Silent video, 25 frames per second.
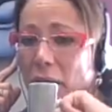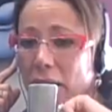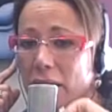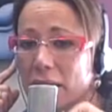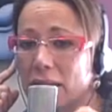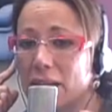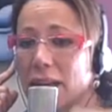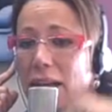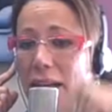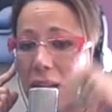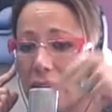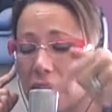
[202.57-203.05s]

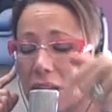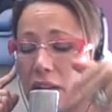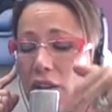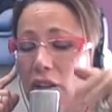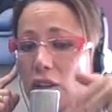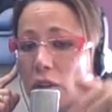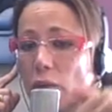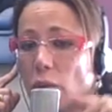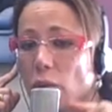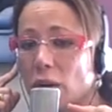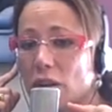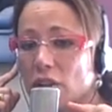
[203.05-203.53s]
is, in
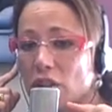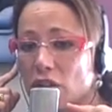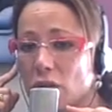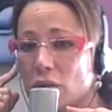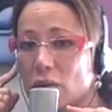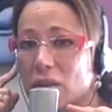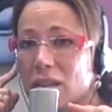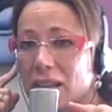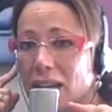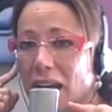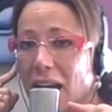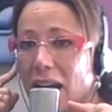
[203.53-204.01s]
addition to what you
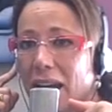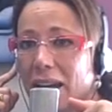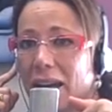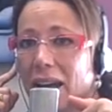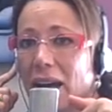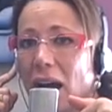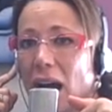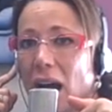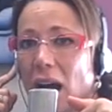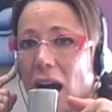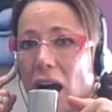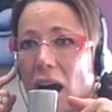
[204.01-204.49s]
said,
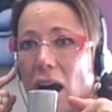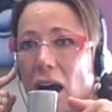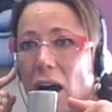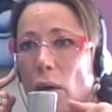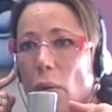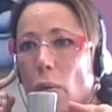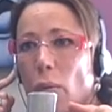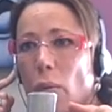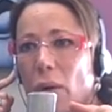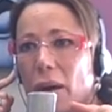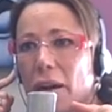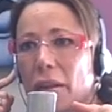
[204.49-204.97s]

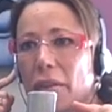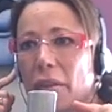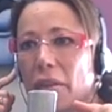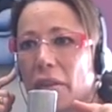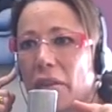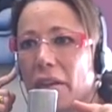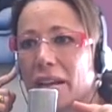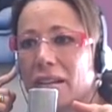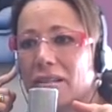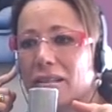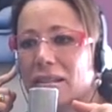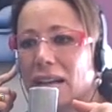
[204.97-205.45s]
one of the
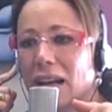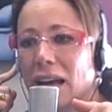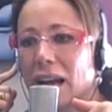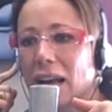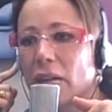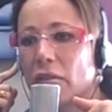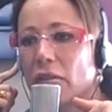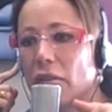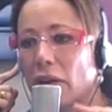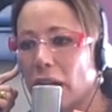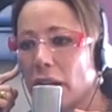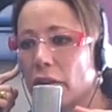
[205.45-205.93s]
things that I
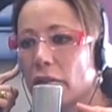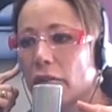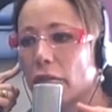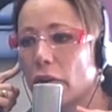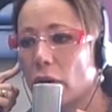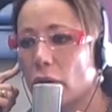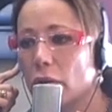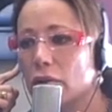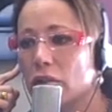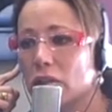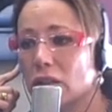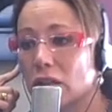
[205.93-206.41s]
invite
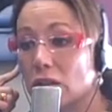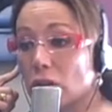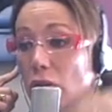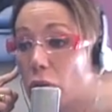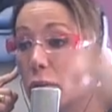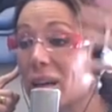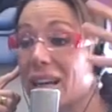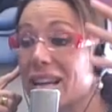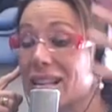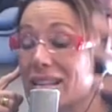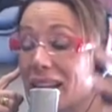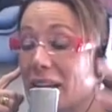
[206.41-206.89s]
folks to do,
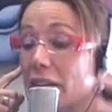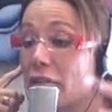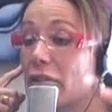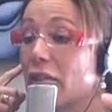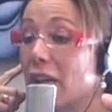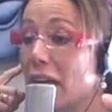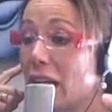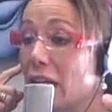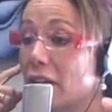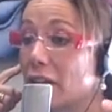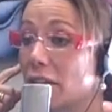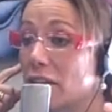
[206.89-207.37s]
because I
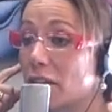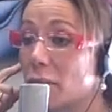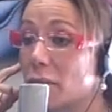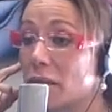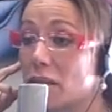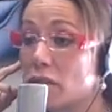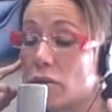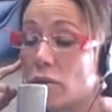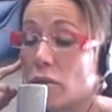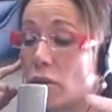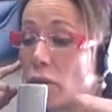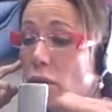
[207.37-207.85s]
found it to be
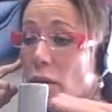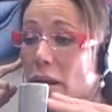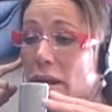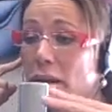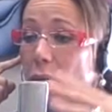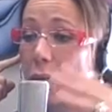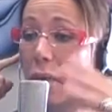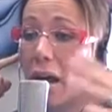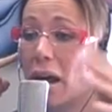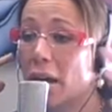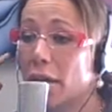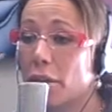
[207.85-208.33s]
true
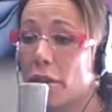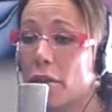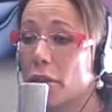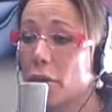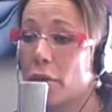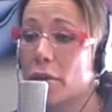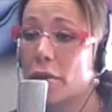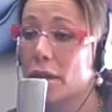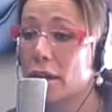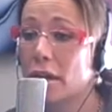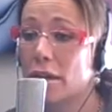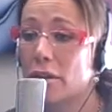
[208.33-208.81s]
in my
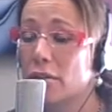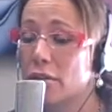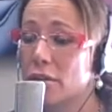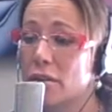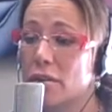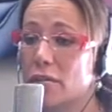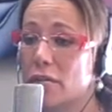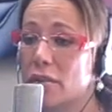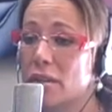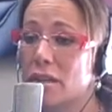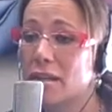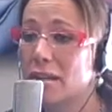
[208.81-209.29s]
30
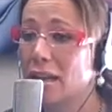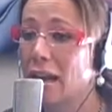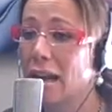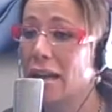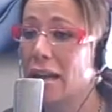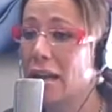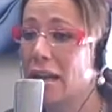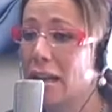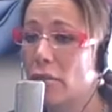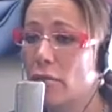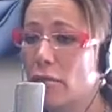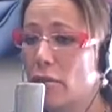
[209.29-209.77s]
years of
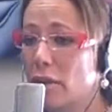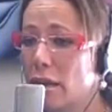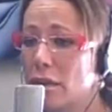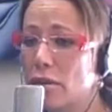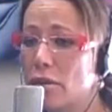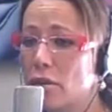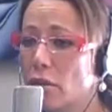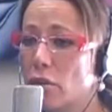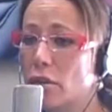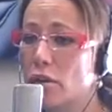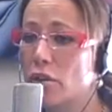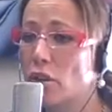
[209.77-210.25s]
study and
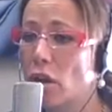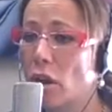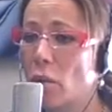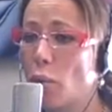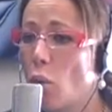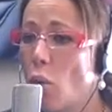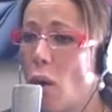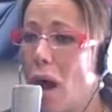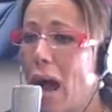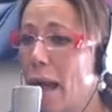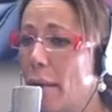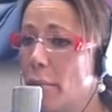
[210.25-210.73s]
research on
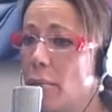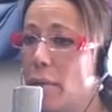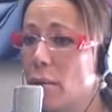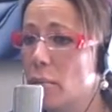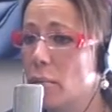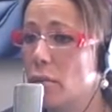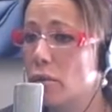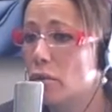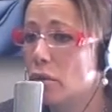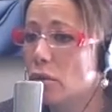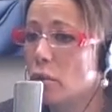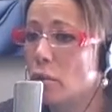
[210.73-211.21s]
why
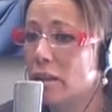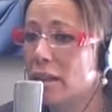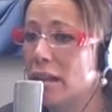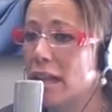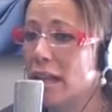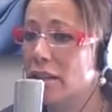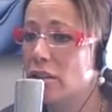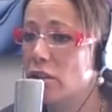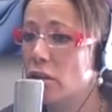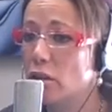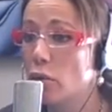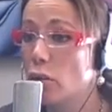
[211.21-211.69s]
people do what
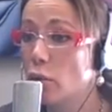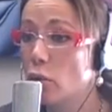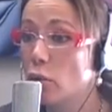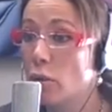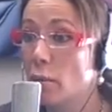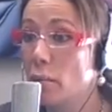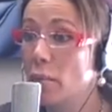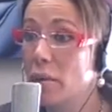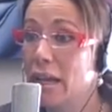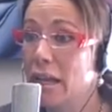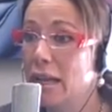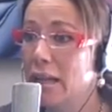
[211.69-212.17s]
they do
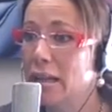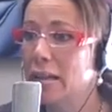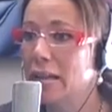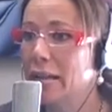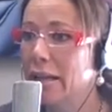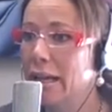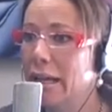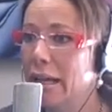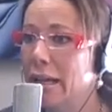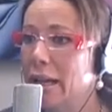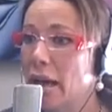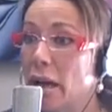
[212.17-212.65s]

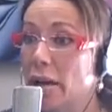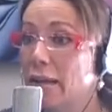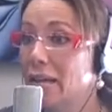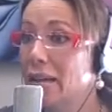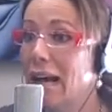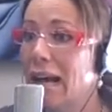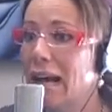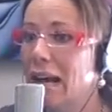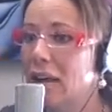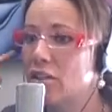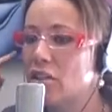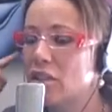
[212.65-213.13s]
repeatedly in
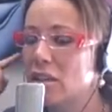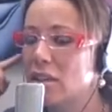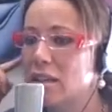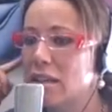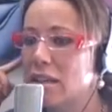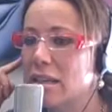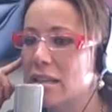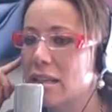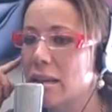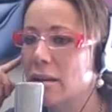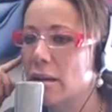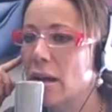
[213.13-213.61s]

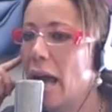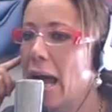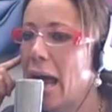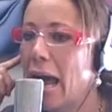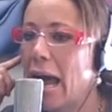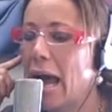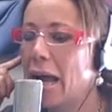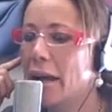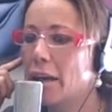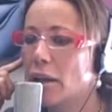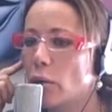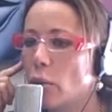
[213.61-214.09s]
unconsciousness and
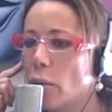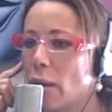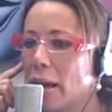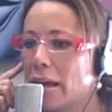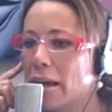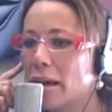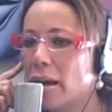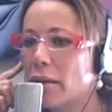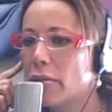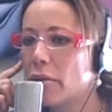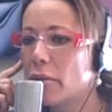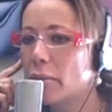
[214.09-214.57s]
how do you
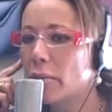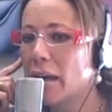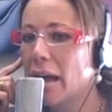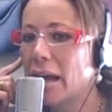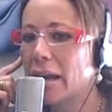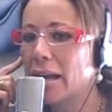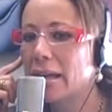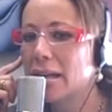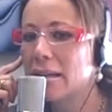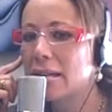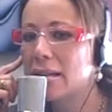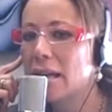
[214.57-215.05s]
wake up from
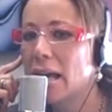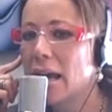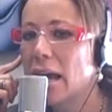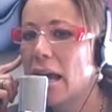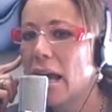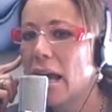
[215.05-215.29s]
that, is